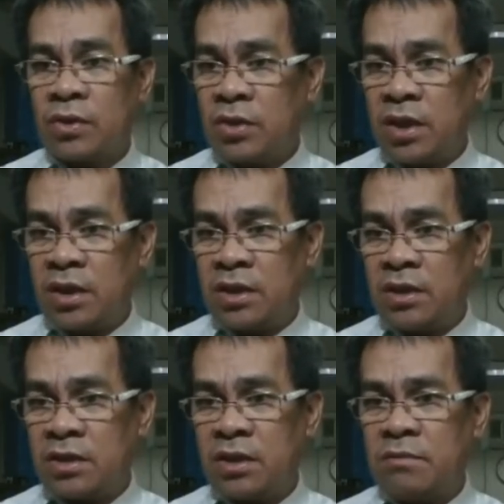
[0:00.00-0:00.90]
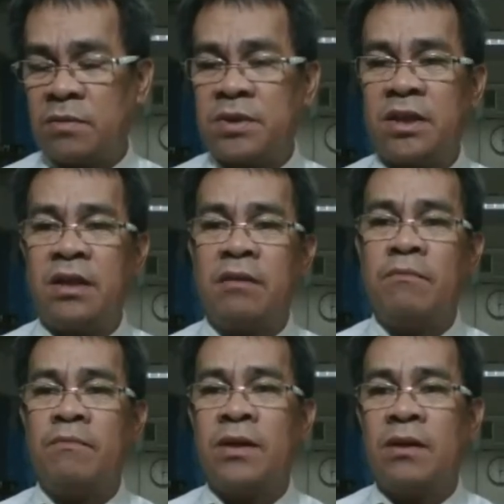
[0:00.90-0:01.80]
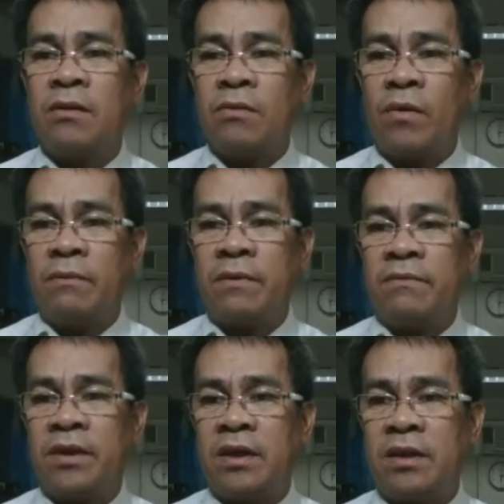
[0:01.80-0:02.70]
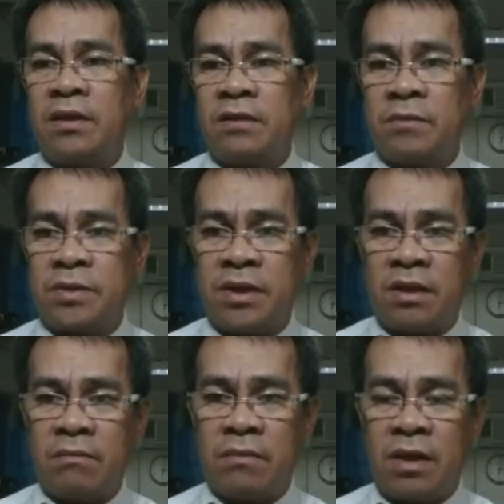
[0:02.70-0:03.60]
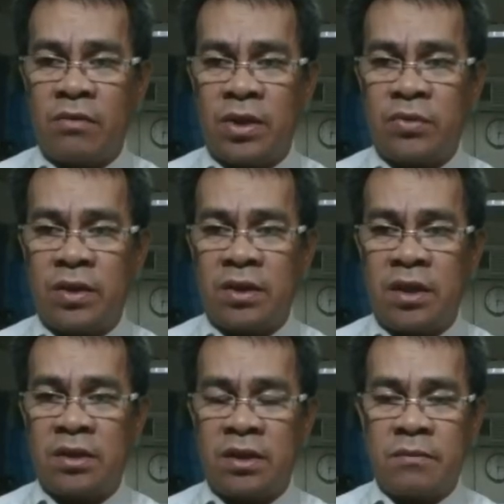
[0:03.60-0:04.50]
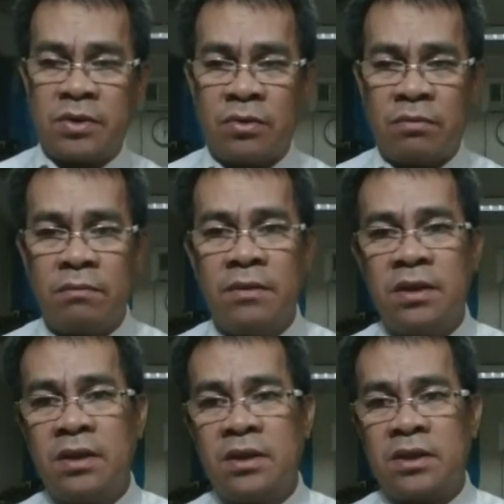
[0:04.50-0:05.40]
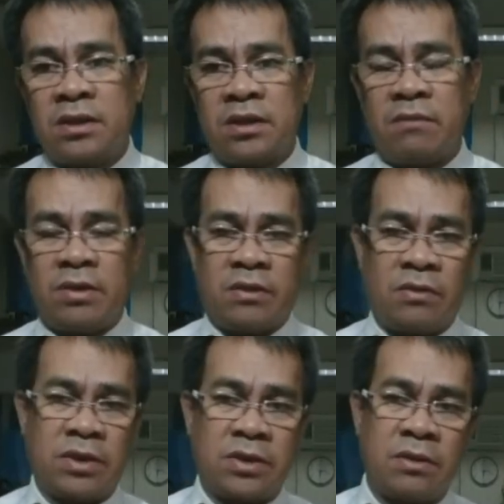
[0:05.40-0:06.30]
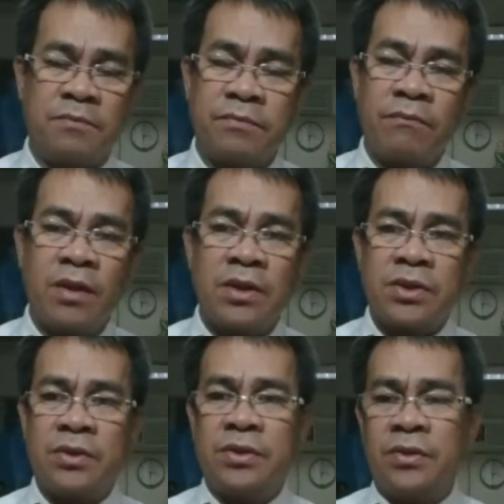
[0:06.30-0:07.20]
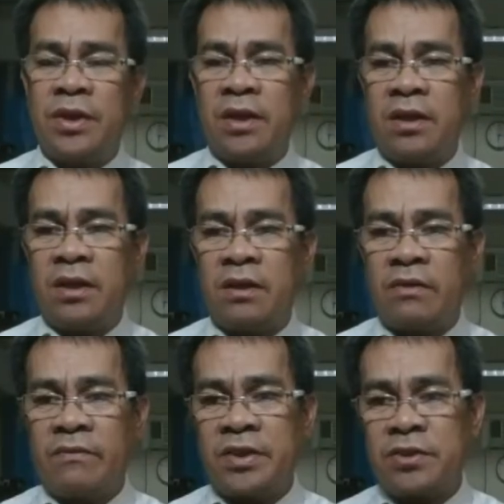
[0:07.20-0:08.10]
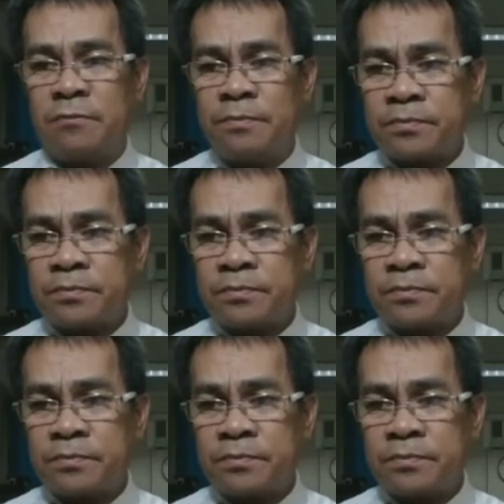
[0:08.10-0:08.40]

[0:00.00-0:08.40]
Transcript: in terms of cm, 150 in terms of cm, and 120 in terms of centimeter also. So do the conversion.